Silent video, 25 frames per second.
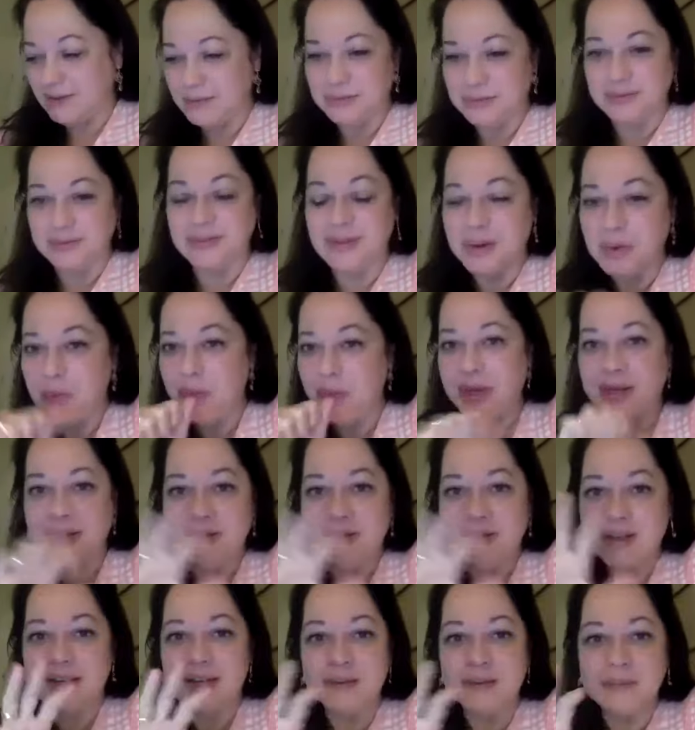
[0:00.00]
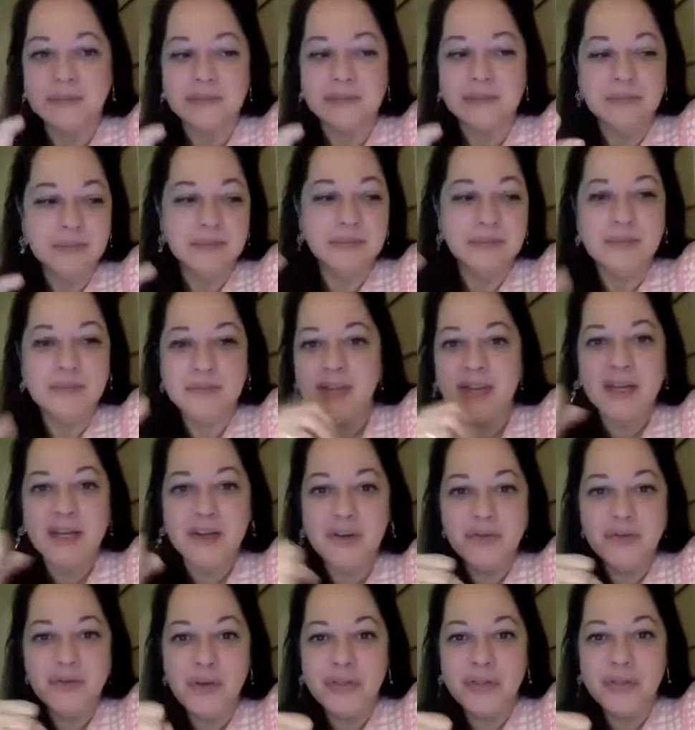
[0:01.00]
it's like, wait a second, take
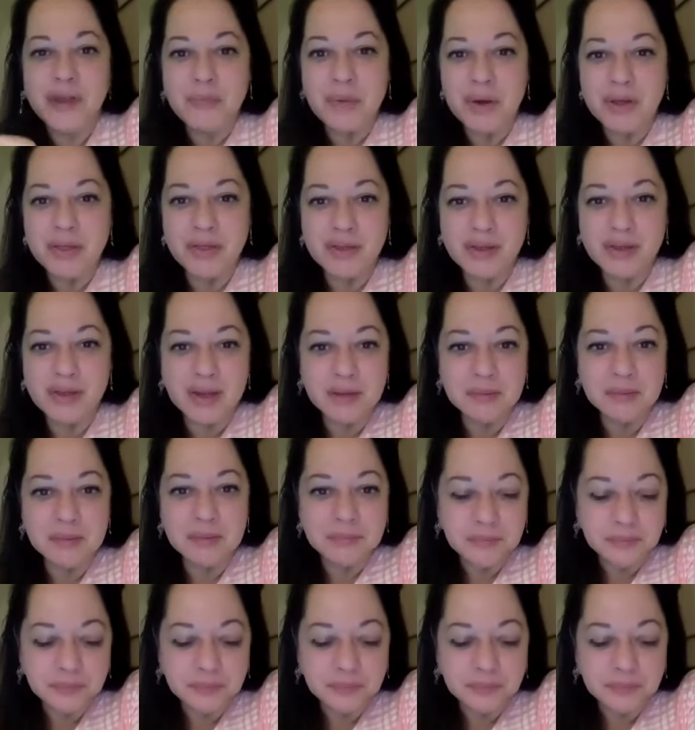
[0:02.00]
control of that breath again.